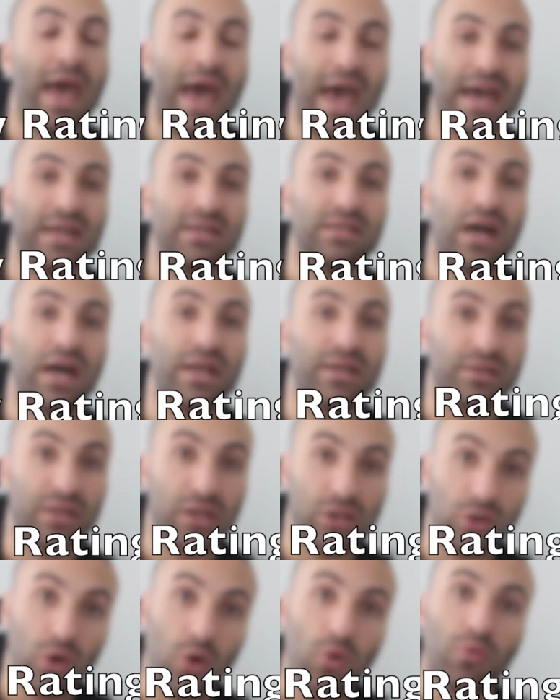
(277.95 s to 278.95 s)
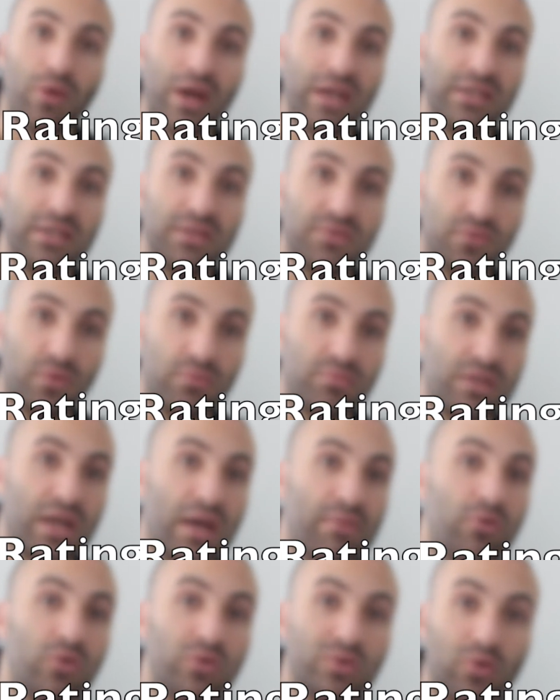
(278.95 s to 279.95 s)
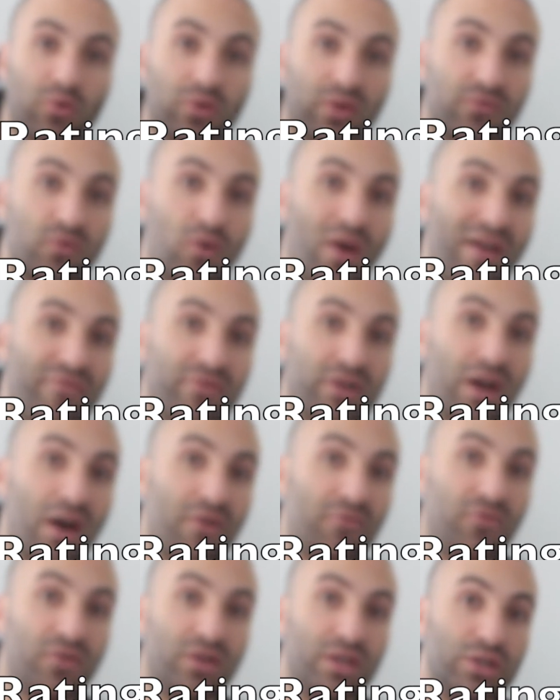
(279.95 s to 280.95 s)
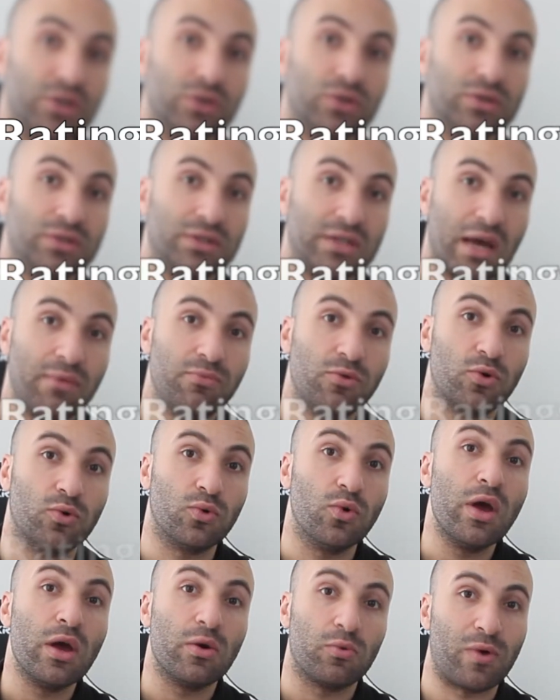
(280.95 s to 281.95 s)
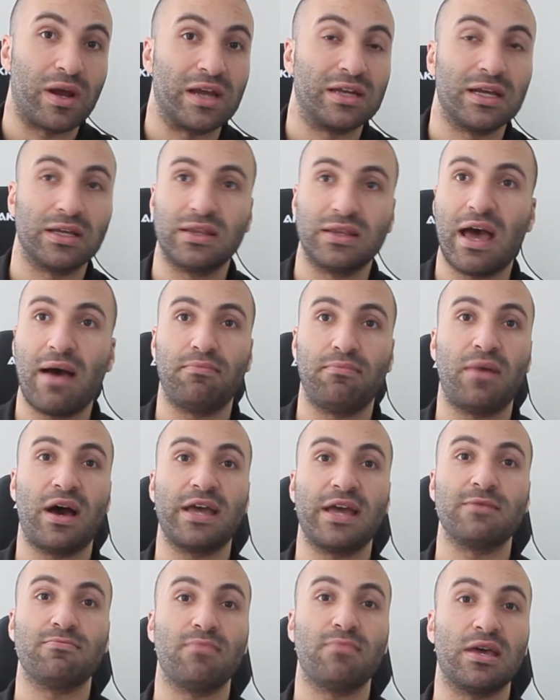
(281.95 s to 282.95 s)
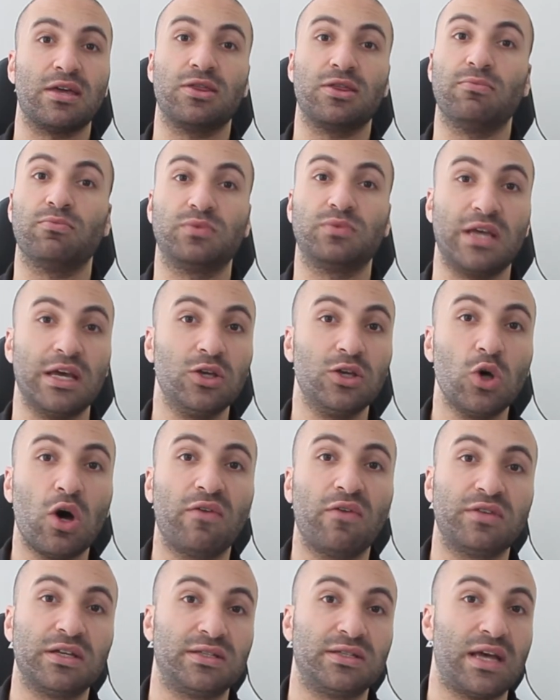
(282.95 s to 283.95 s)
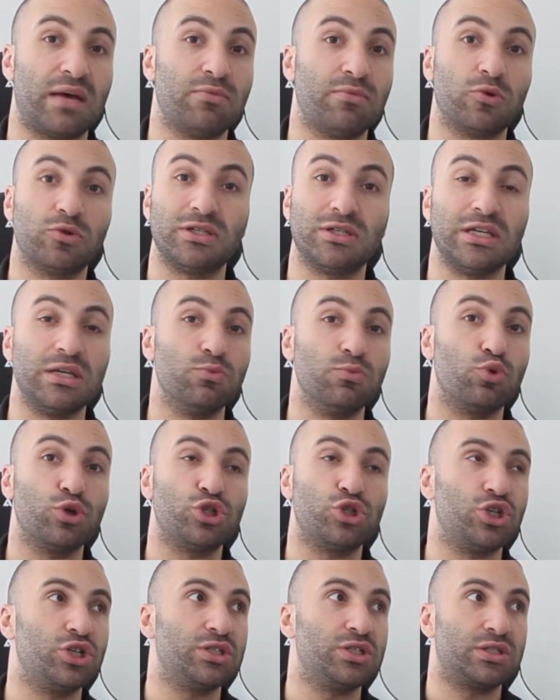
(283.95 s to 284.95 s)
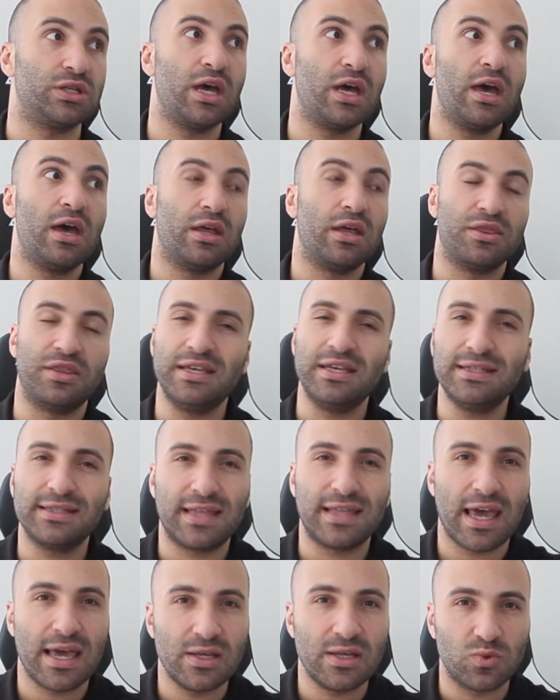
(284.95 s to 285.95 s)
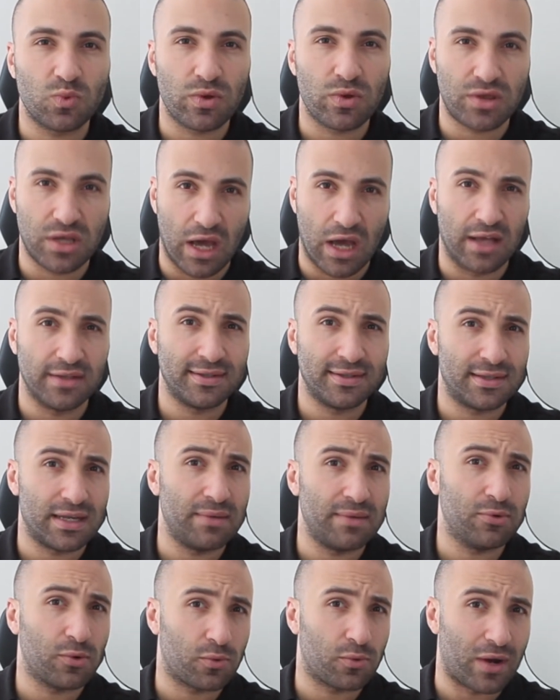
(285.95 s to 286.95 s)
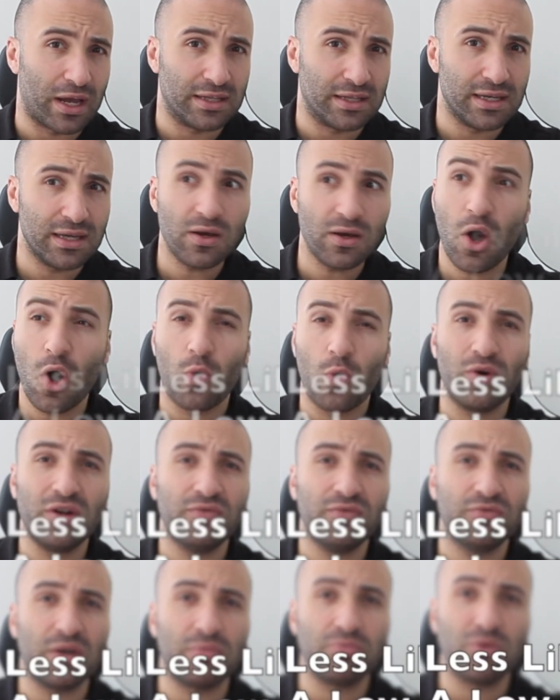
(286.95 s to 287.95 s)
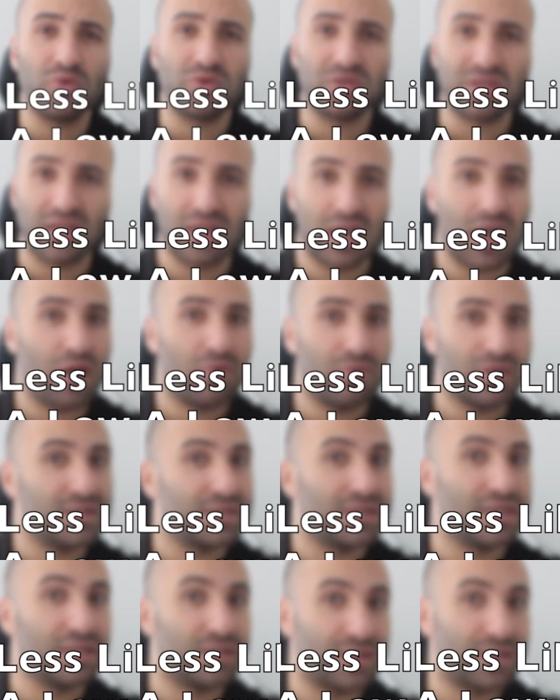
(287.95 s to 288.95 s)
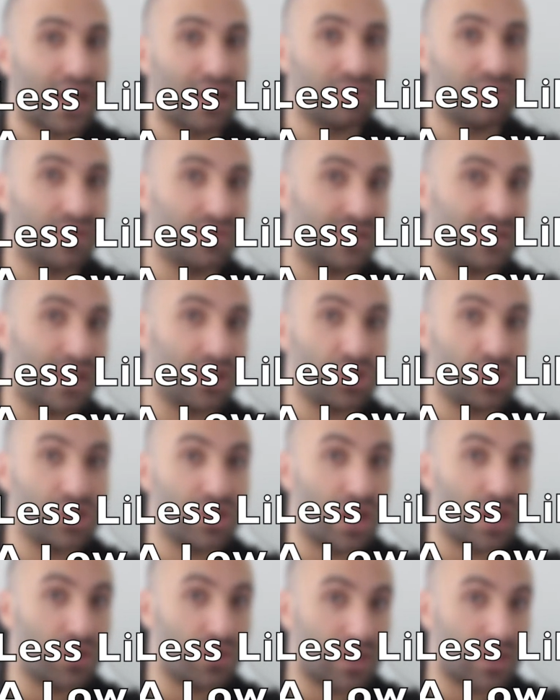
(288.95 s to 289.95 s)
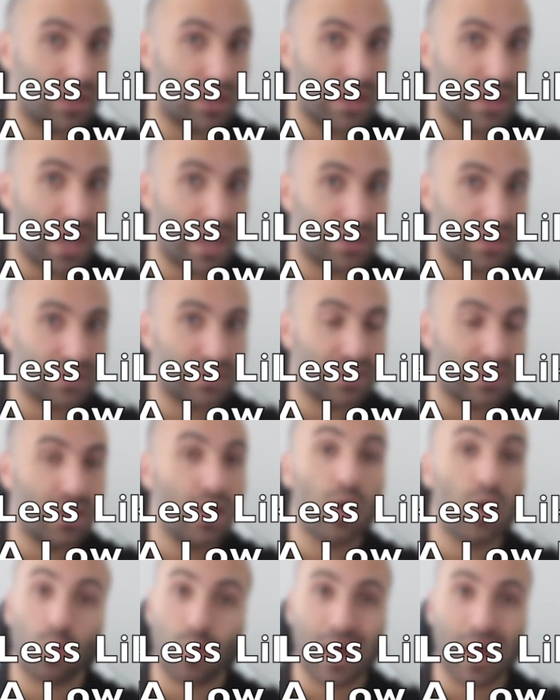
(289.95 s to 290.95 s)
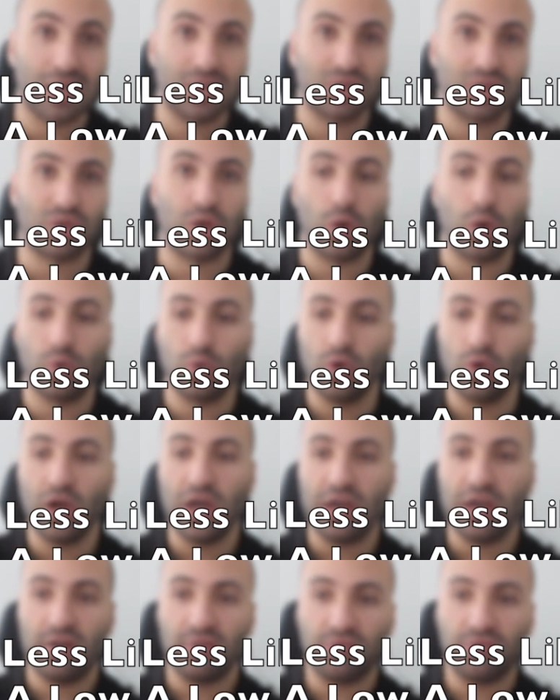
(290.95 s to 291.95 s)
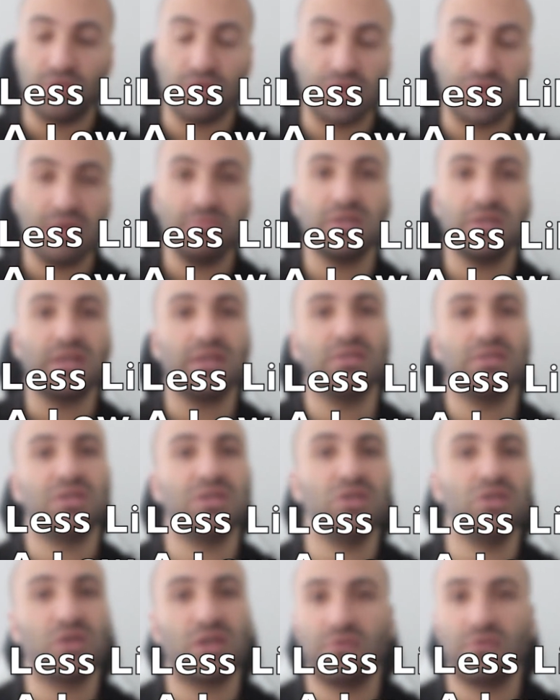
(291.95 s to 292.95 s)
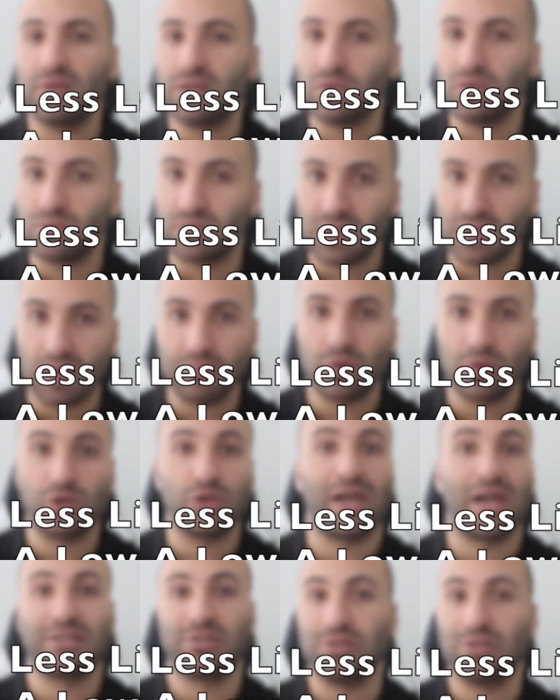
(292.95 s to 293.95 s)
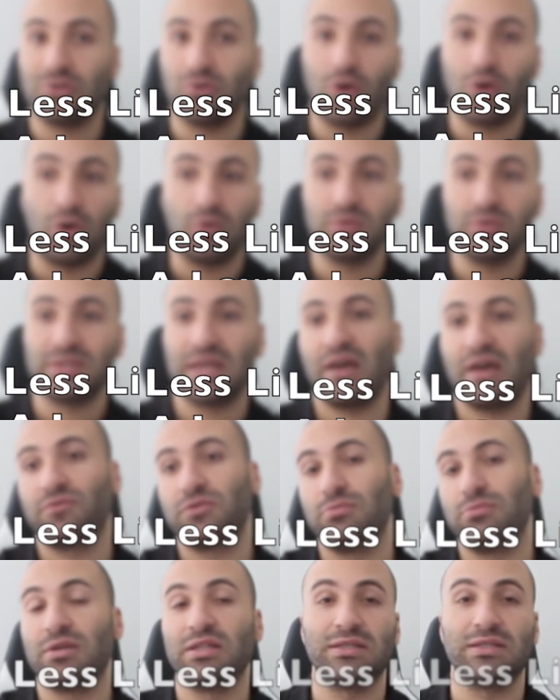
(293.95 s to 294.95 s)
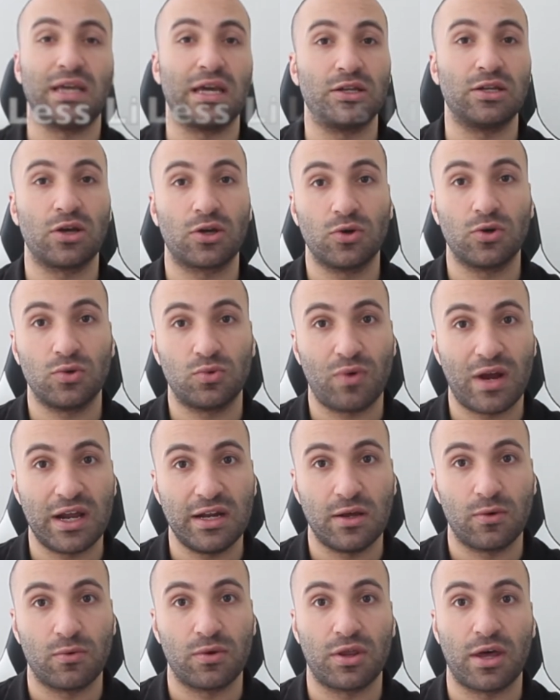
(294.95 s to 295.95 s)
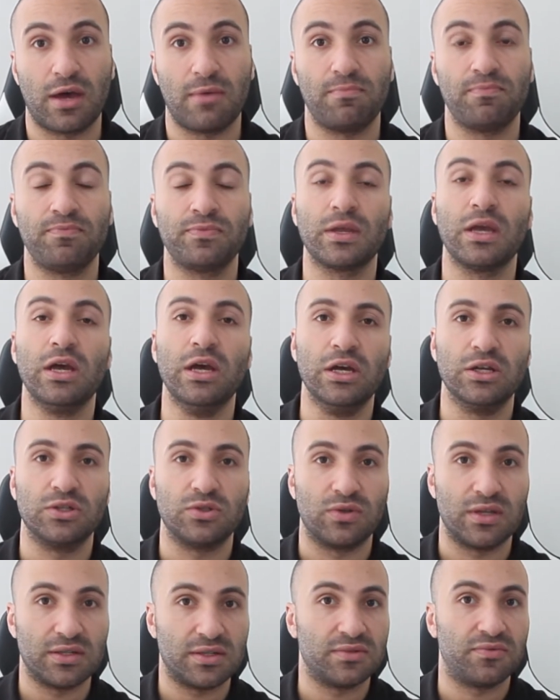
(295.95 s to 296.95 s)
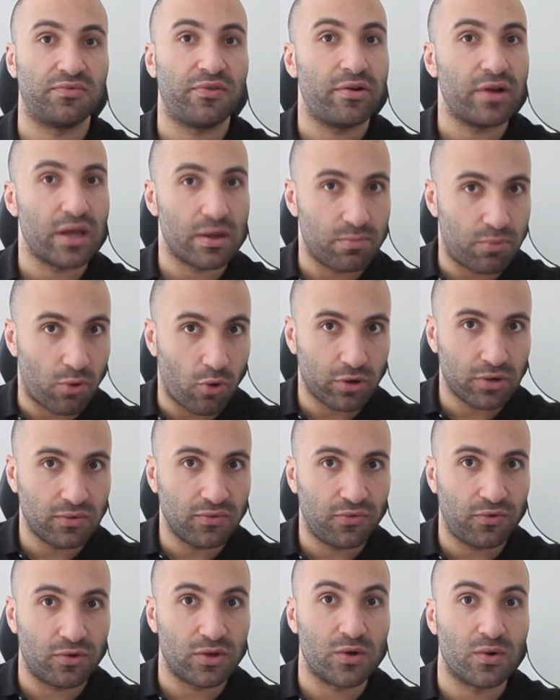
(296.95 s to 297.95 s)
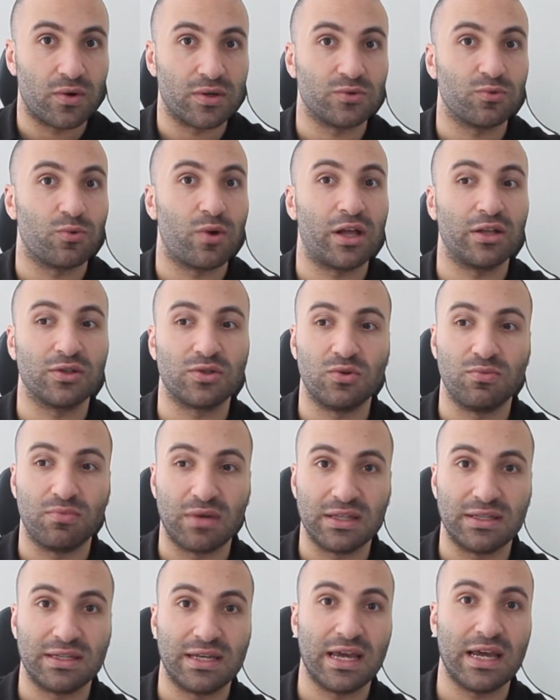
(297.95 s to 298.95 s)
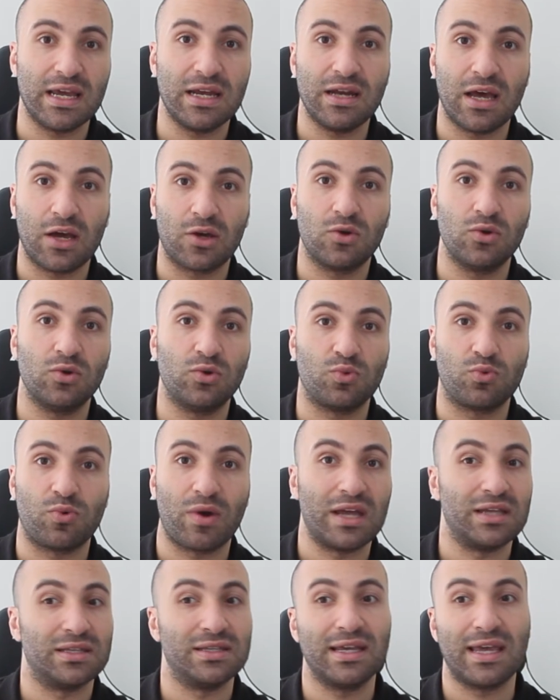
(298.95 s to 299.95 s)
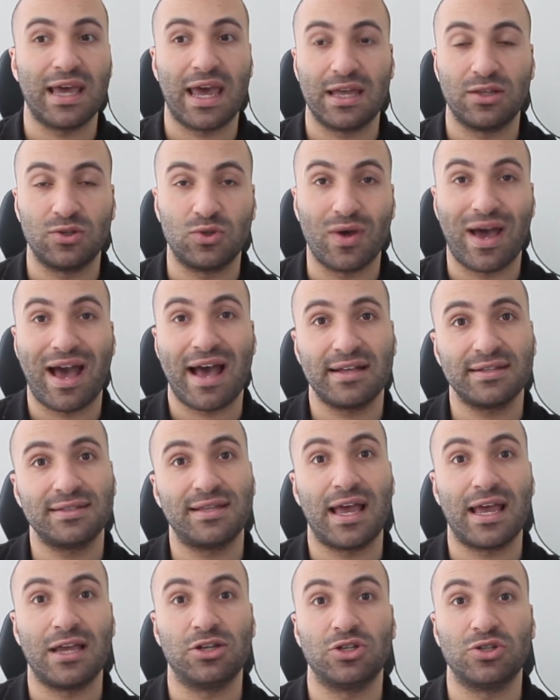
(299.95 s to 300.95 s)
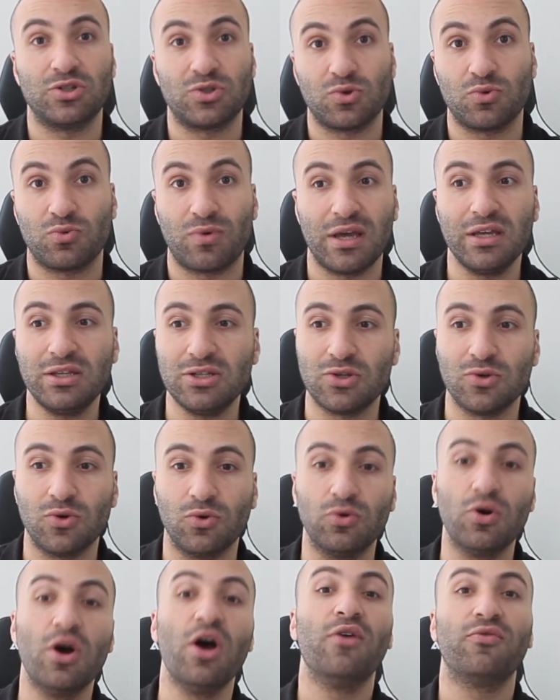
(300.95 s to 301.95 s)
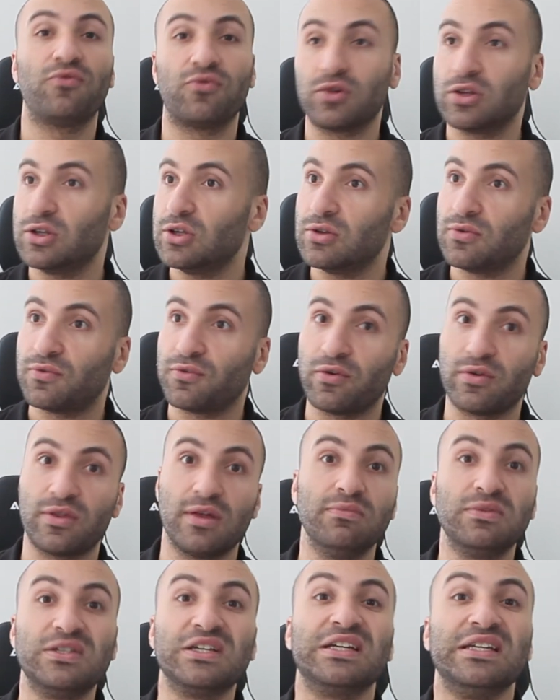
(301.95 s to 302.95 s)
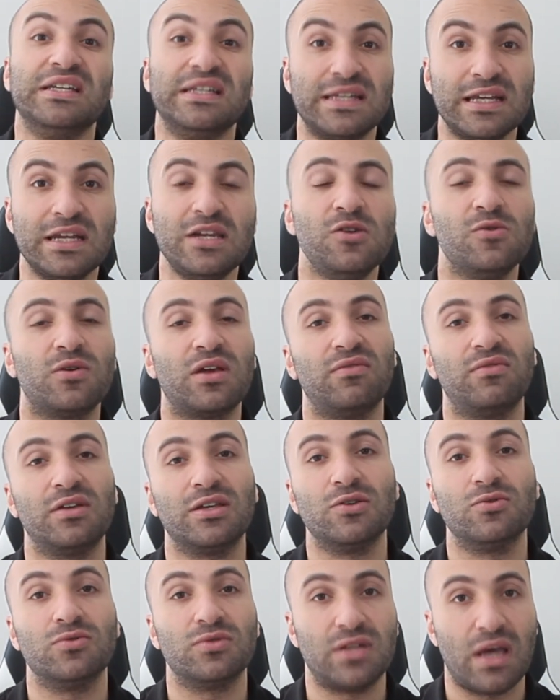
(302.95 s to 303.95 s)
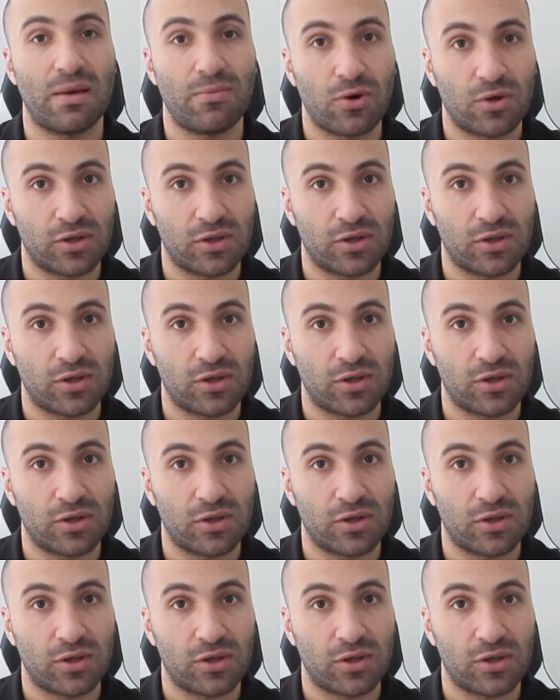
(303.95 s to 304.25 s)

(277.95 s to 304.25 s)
And the low ratings from demos, or if you have a not very good demo rating, that might make them take you off the demo team, which is these days with the unstable rating, one of the most guaranteed types of session that you can get, right? So for them to continue giving you demo classes, you always have to maintain a good rating with them. So this is very important for you as well, to maintain a good rating and to ask the agents to rate you for them to continue giving you demo